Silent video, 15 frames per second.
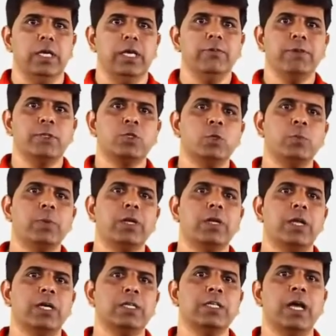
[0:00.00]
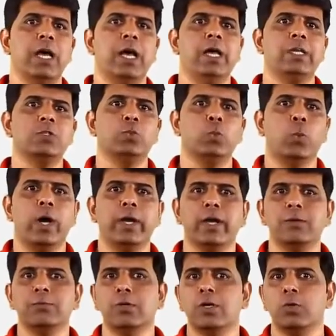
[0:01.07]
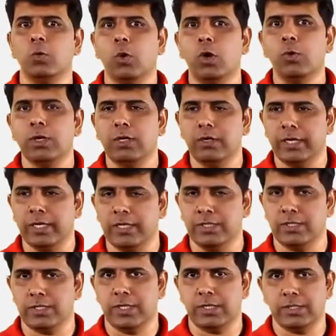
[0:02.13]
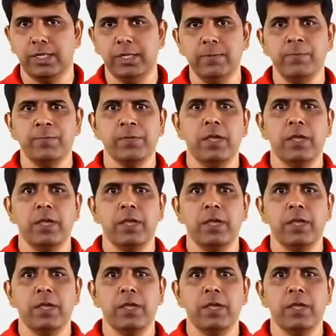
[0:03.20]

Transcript: If a superclass has one or more overloaded constructor,